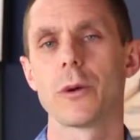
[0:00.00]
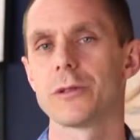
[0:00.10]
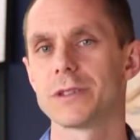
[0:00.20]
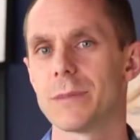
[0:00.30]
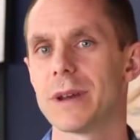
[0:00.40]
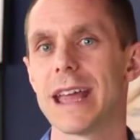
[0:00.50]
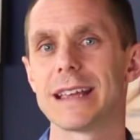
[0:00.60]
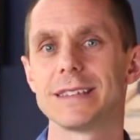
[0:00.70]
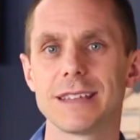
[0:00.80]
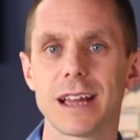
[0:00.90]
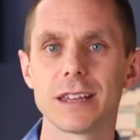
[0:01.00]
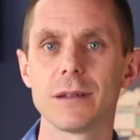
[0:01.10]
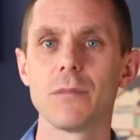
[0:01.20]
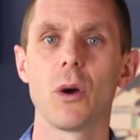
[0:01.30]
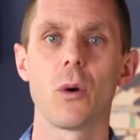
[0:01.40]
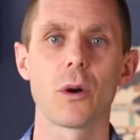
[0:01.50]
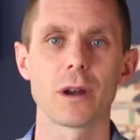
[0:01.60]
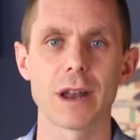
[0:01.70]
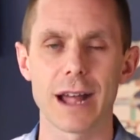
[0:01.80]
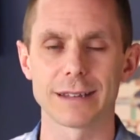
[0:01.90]
whether somebody has done them
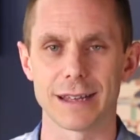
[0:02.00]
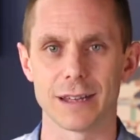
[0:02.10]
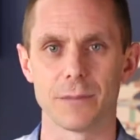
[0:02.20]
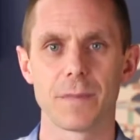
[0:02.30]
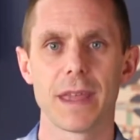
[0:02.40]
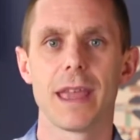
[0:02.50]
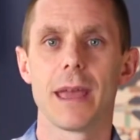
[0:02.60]
or not done them.